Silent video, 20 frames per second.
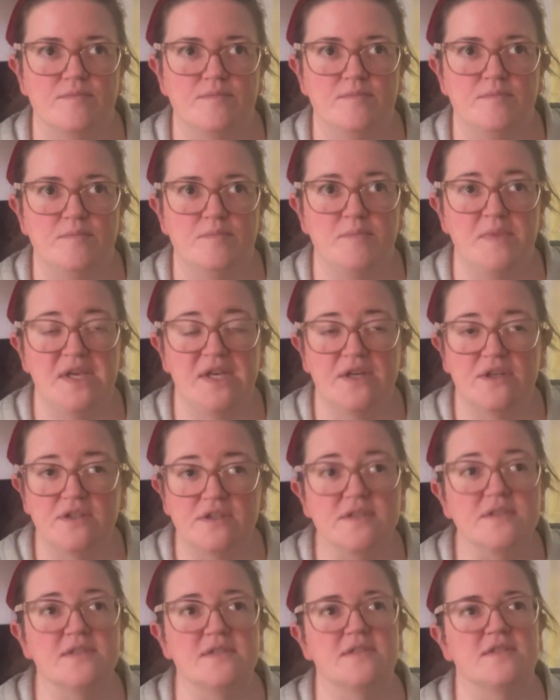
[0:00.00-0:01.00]

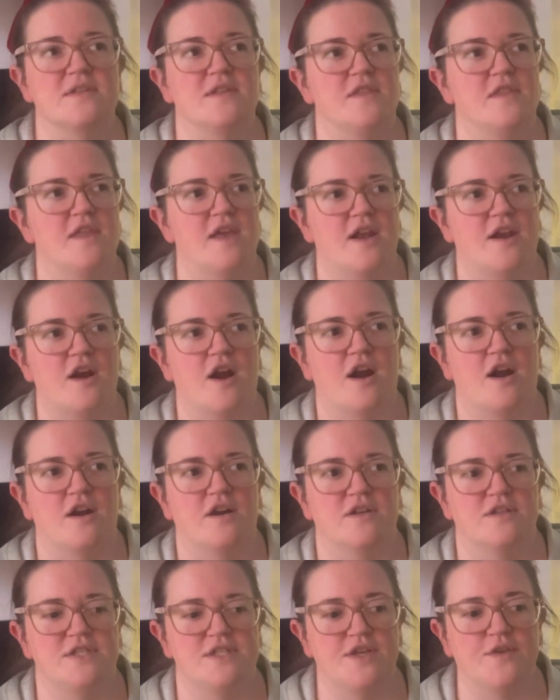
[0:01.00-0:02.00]
meals that
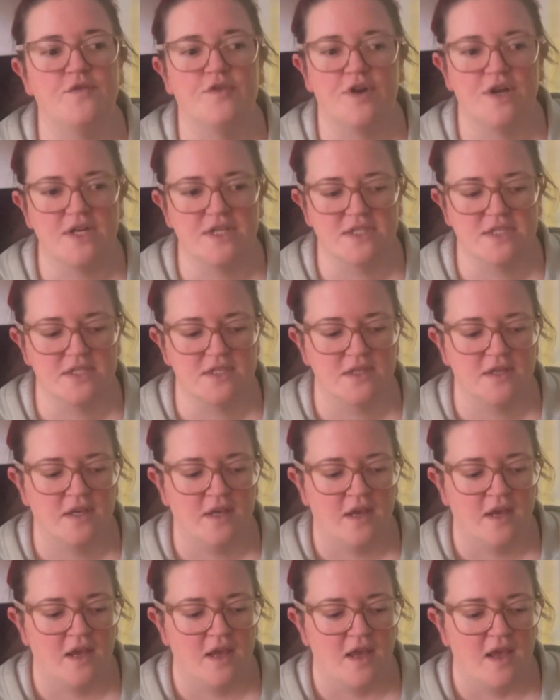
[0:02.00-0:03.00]
are different
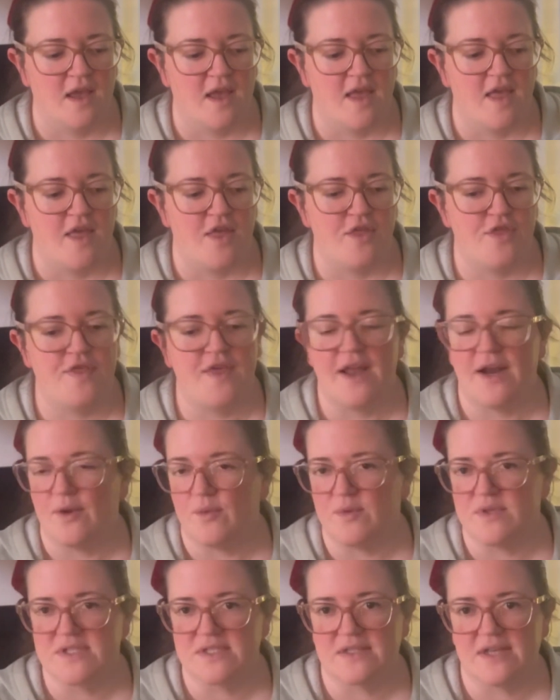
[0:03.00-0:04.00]
than
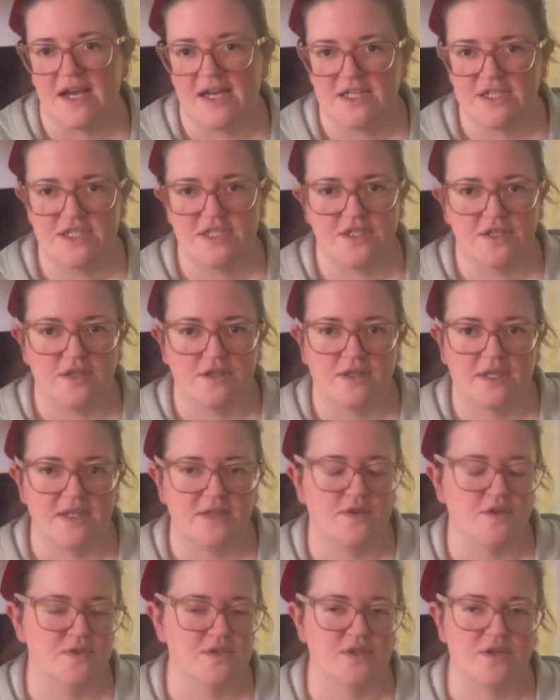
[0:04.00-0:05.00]
it was last year.
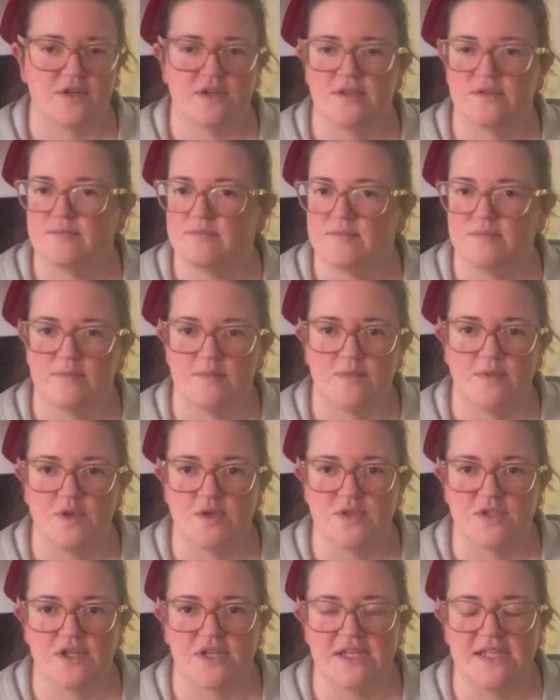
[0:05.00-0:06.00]
Like those are
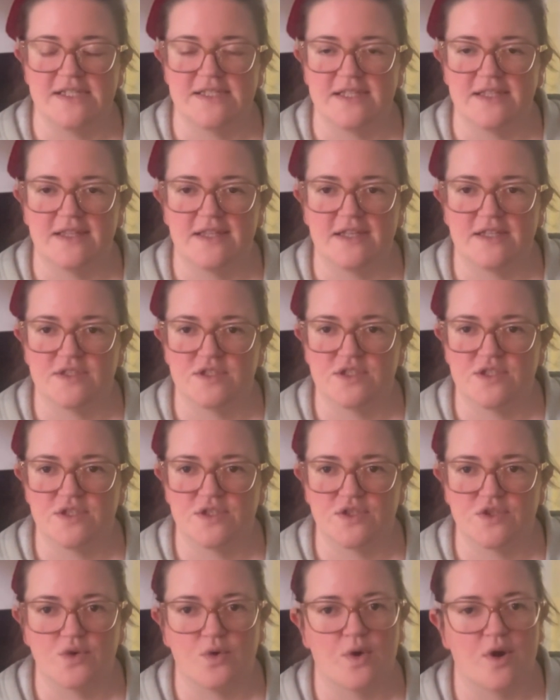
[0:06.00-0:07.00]
easy things to
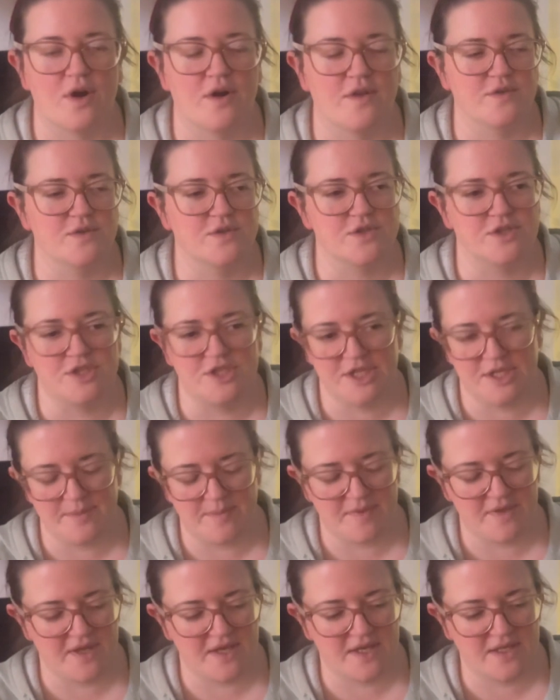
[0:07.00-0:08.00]
store. are
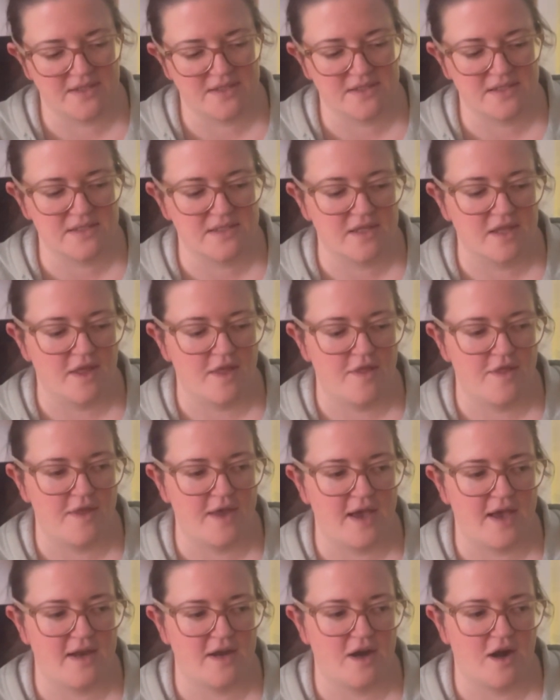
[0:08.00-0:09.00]
cheap things
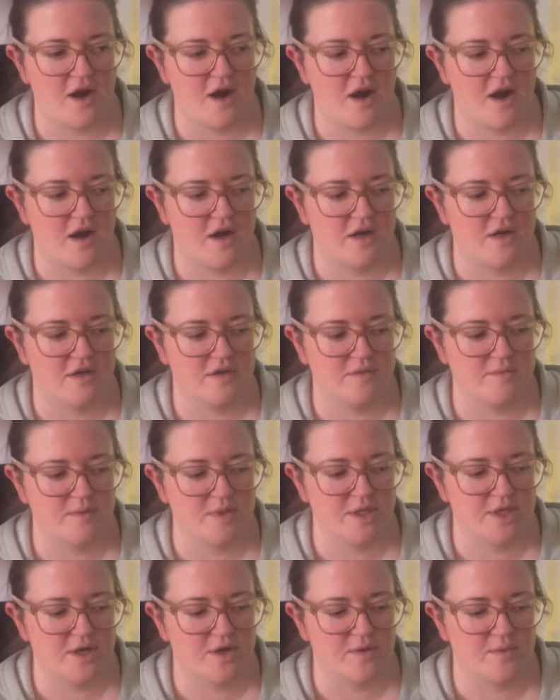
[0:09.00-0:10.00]
that are,
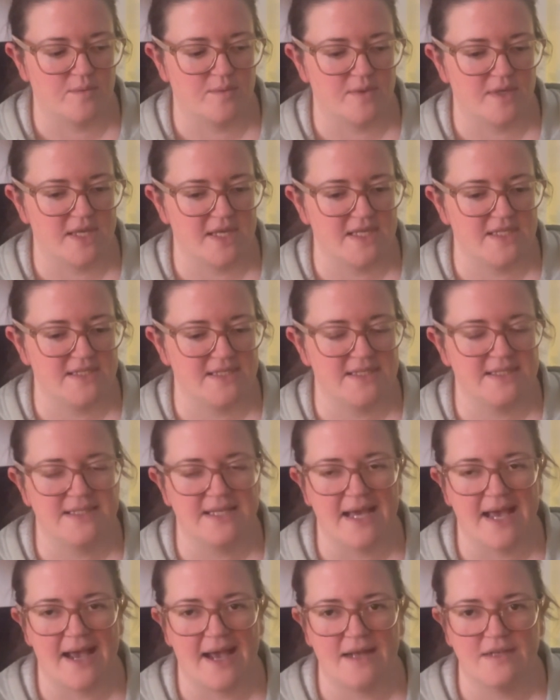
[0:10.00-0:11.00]
you know, easy
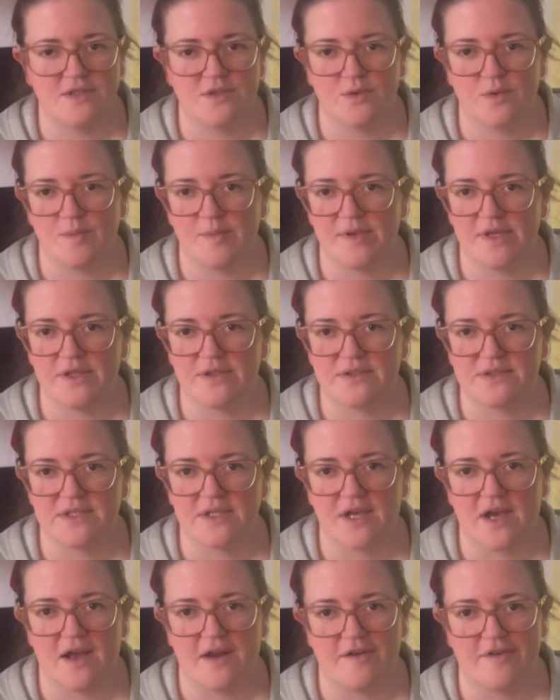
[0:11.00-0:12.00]
to add to a meal to
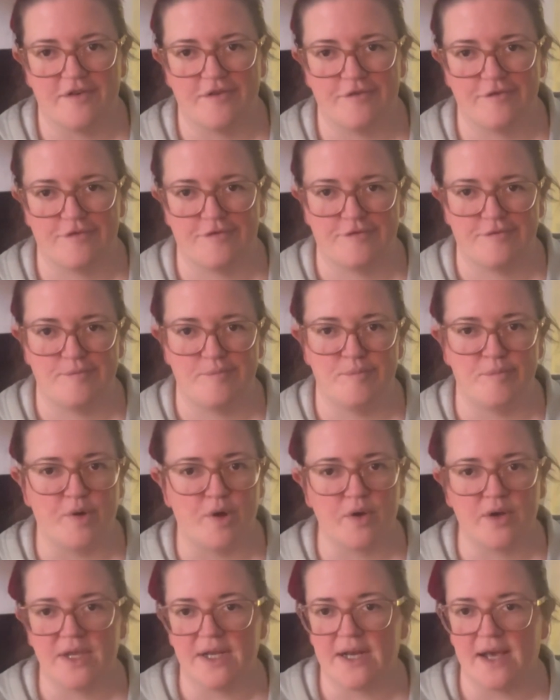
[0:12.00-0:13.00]
kind of
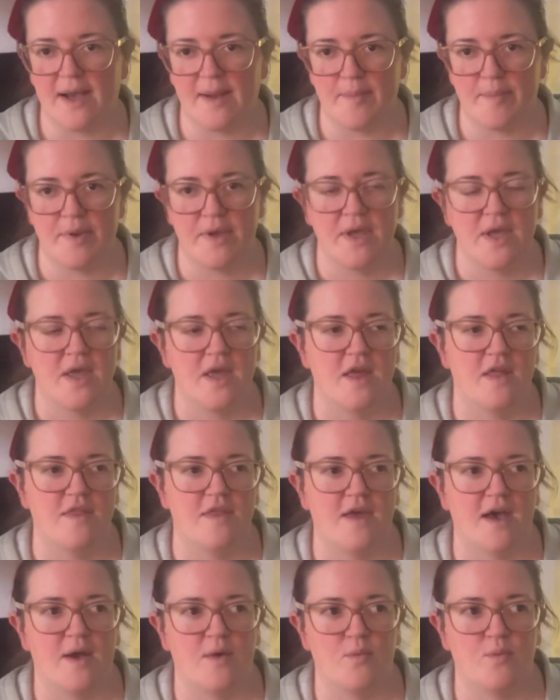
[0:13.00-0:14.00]
bulk it up,
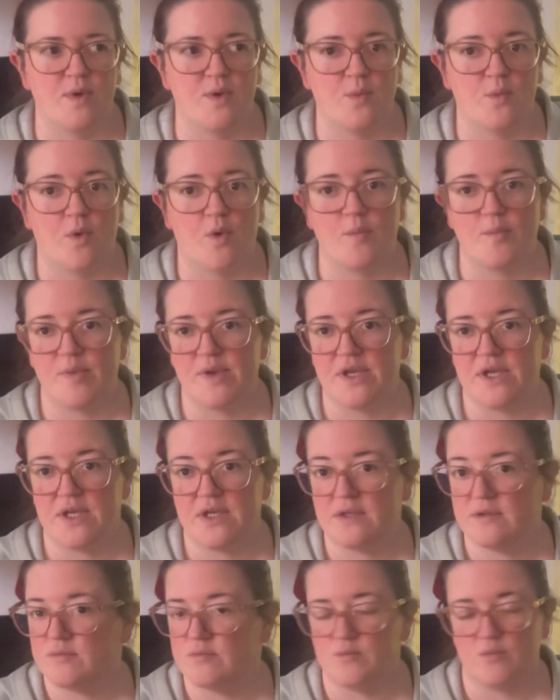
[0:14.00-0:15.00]
that we won't
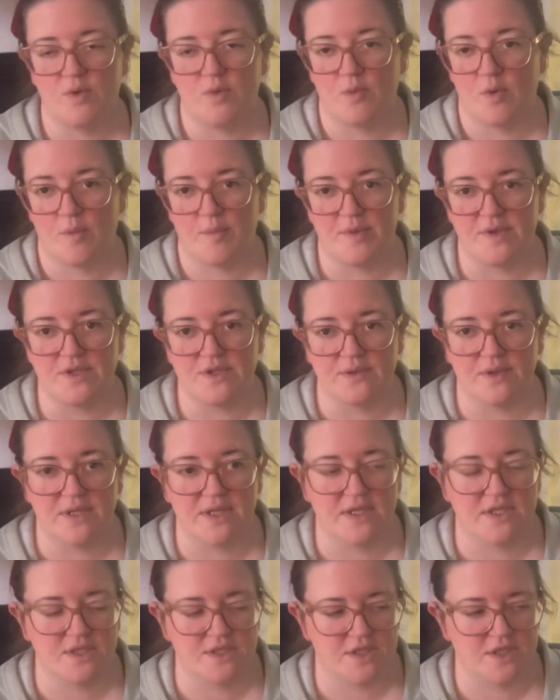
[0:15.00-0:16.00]
be
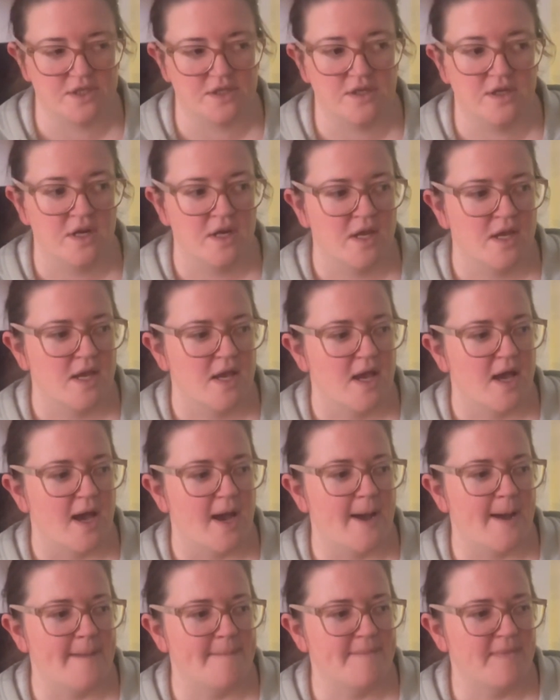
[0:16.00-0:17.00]
doing this year.
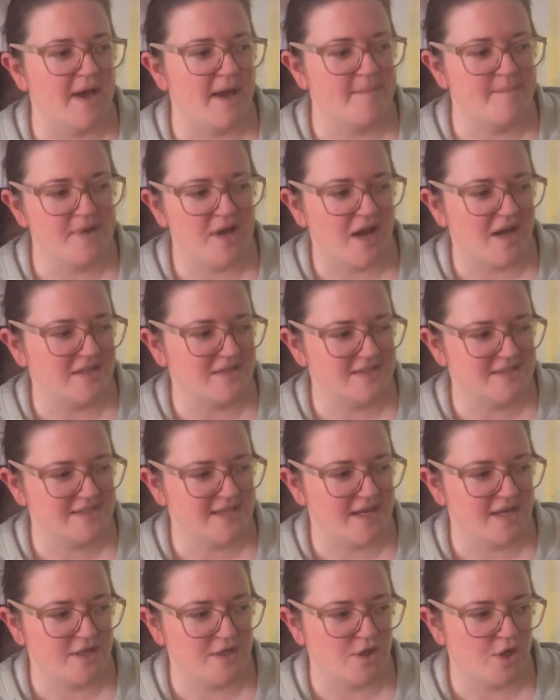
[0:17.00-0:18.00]
I'm not
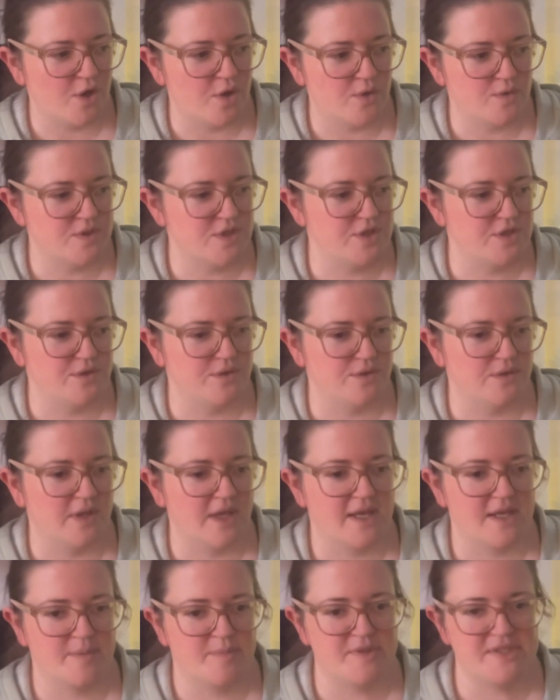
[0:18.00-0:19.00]
saying no to
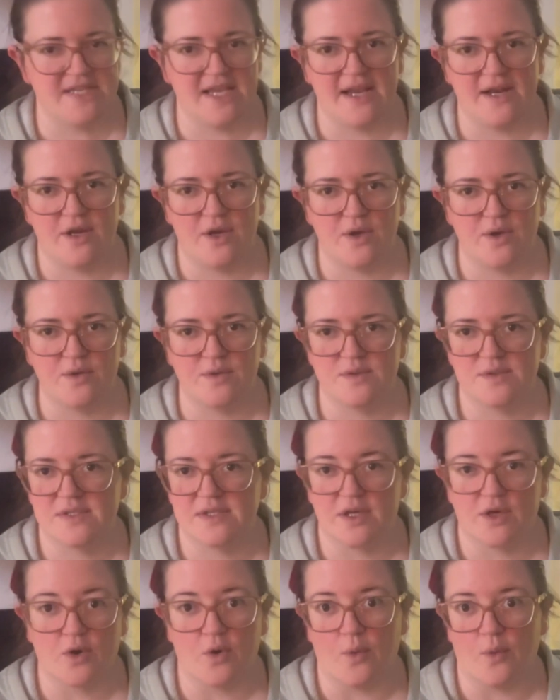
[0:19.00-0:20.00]
like potatoes
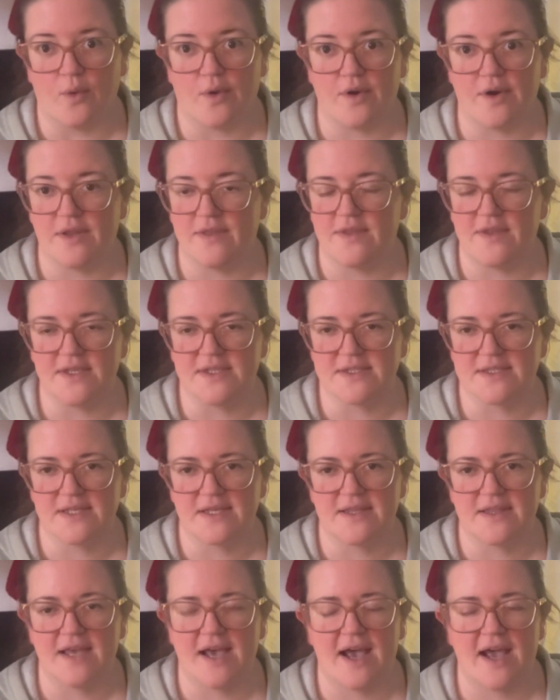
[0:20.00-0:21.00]
and corn and things
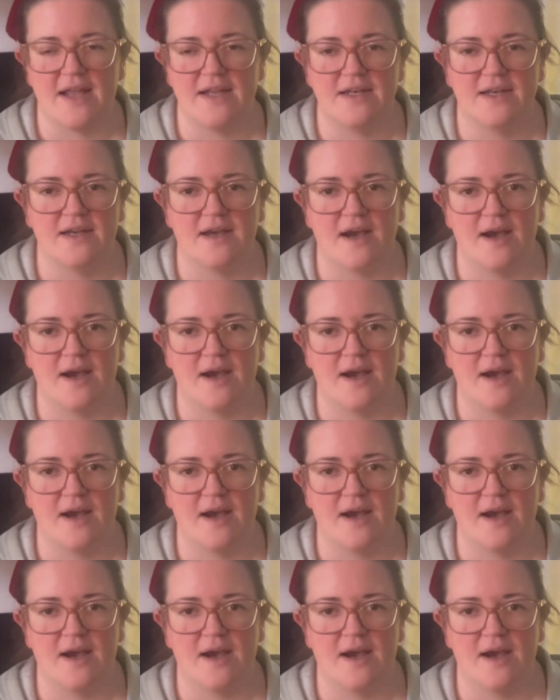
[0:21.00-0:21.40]
like that,